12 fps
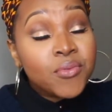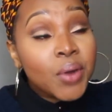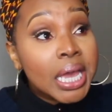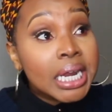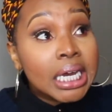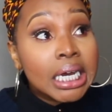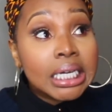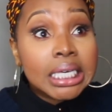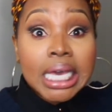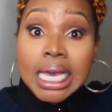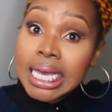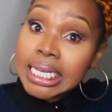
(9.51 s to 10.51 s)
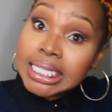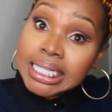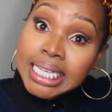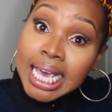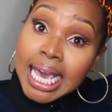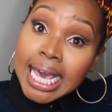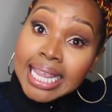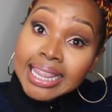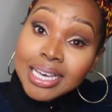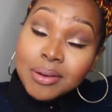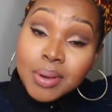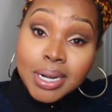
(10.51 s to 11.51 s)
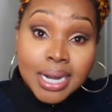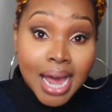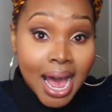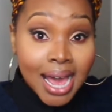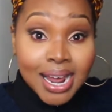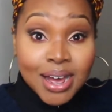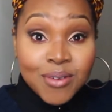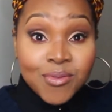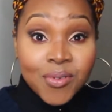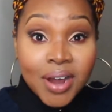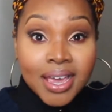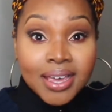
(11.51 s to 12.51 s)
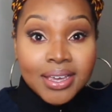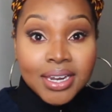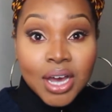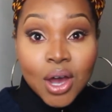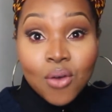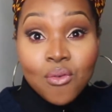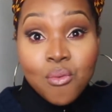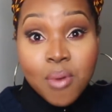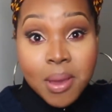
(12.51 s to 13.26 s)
afraid of kids and they were not afraid of